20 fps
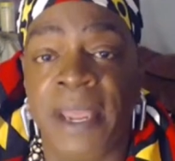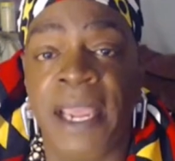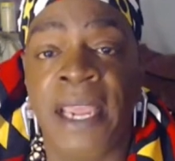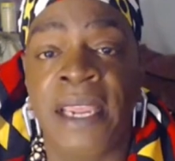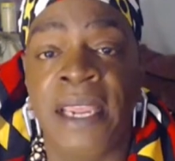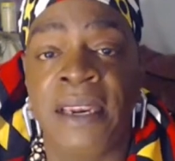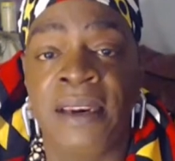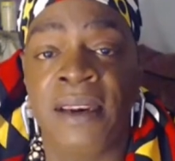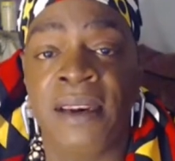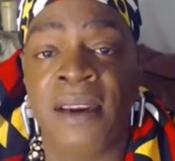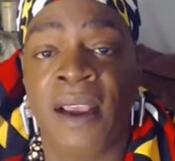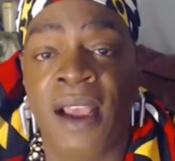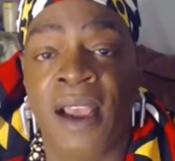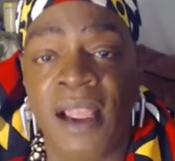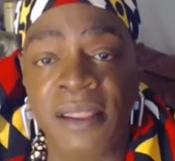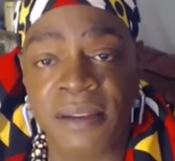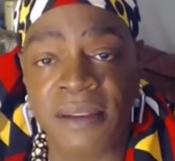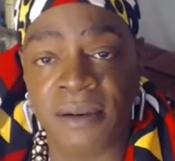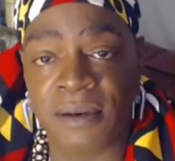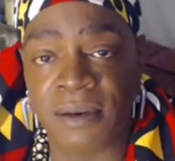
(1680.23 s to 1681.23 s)
in
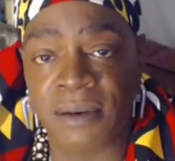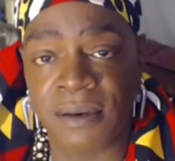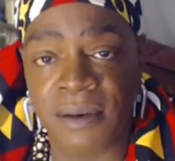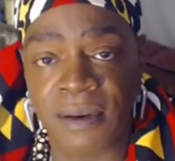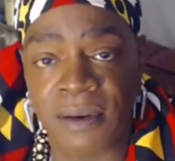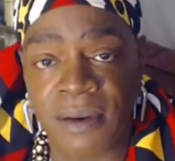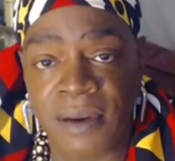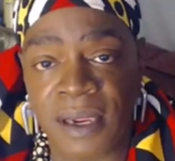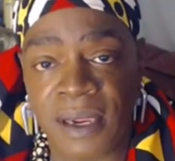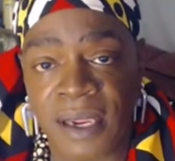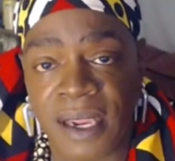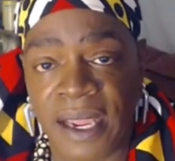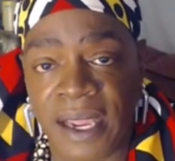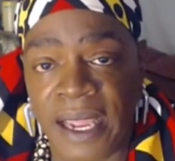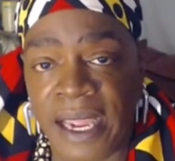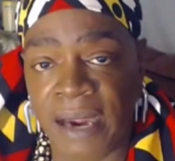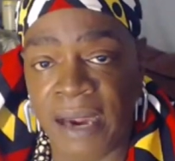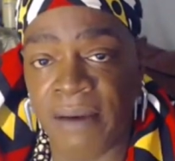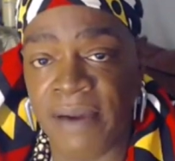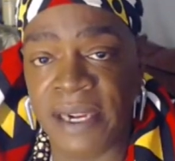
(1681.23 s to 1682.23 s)
other
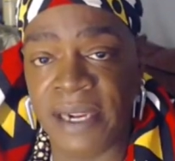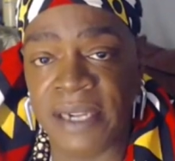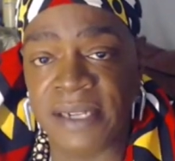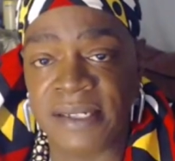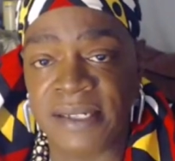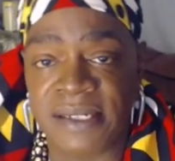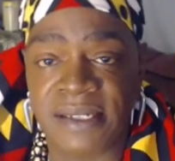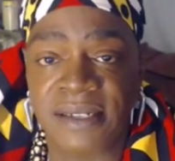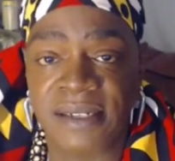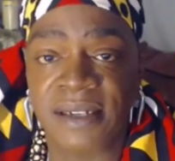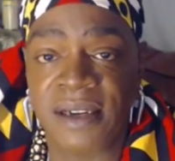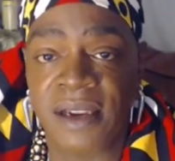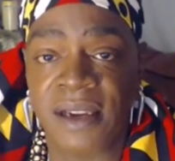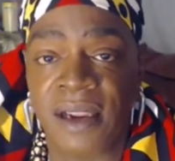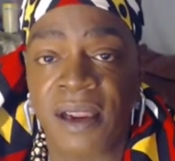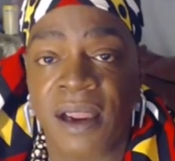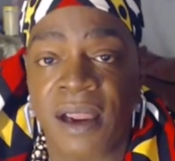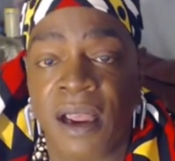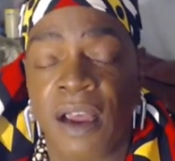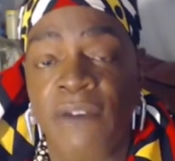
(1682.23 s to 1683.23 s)
areas
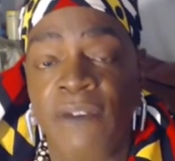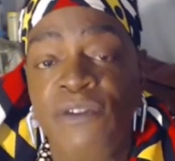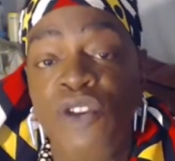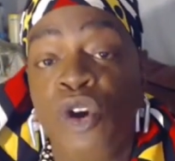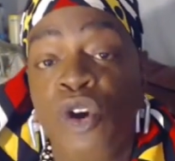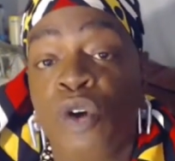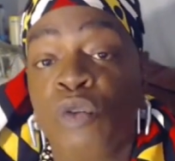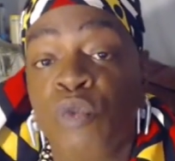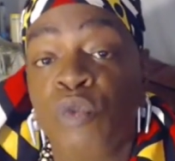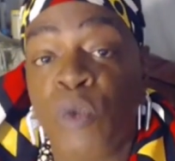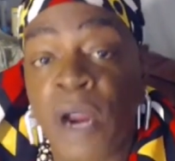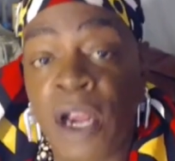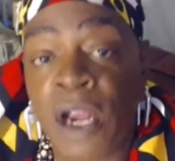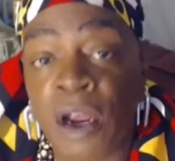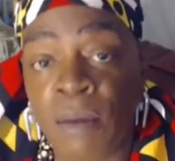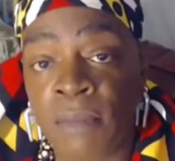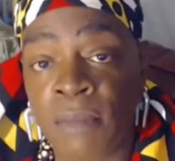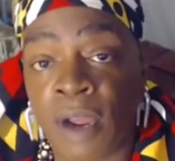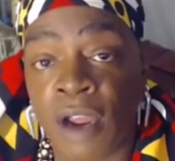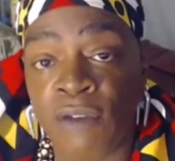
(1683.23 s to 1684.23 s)
of your
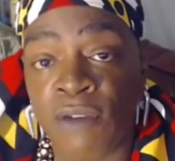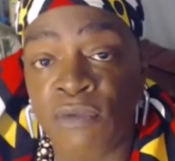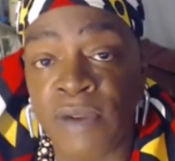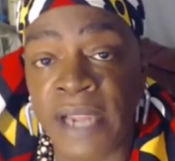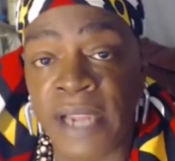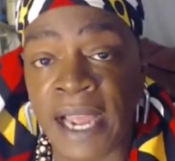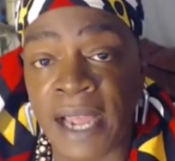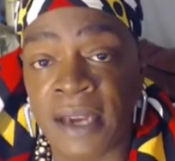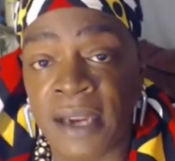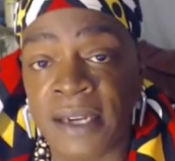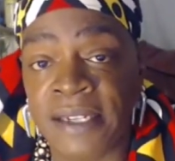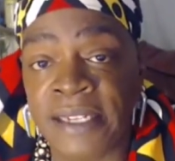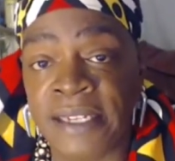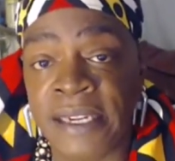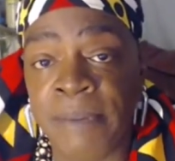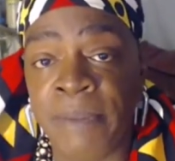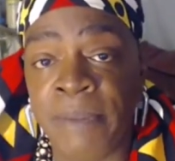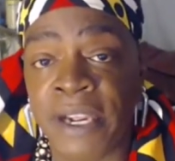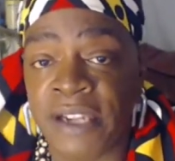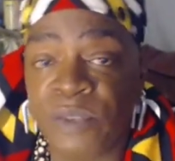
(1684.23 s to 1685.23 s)
realm of
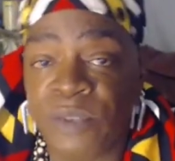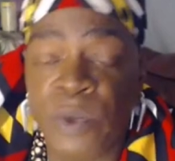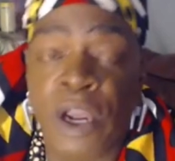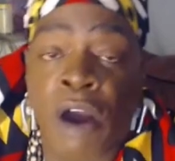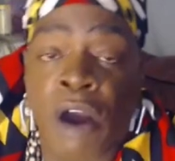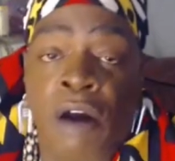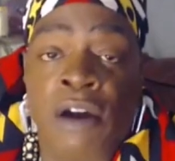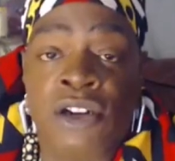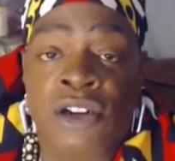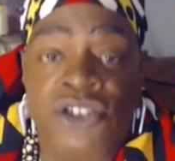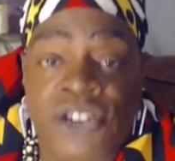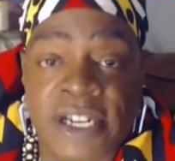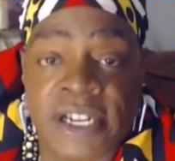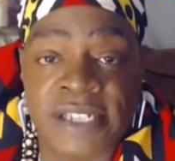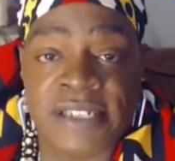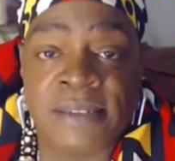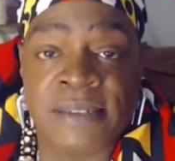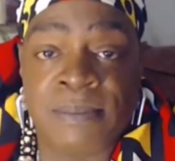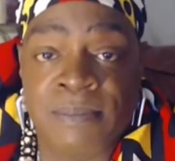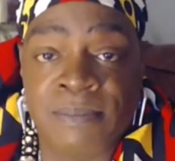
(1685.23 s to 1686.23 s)
reality, because we aren't
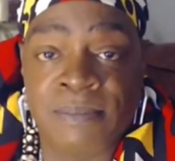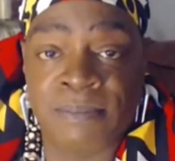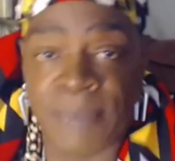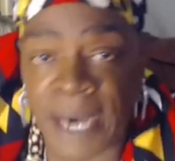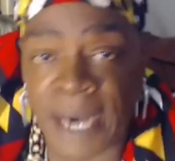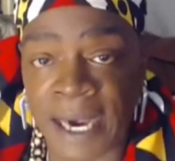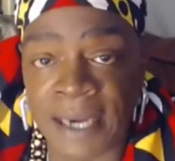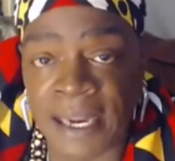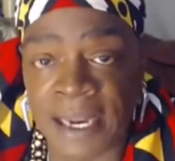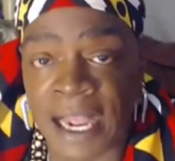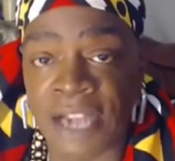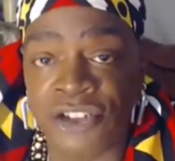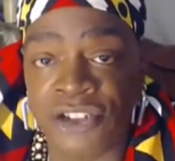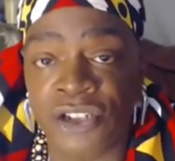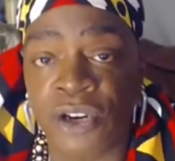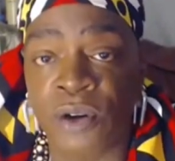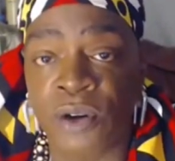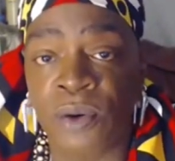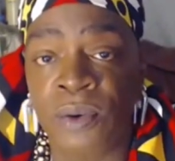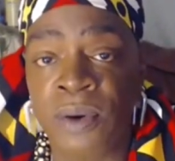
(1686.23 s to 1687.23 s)
just
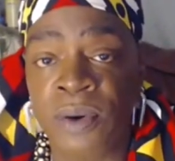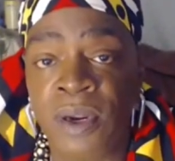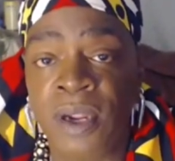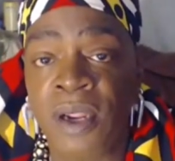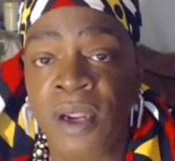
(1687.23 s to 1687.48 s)
biological.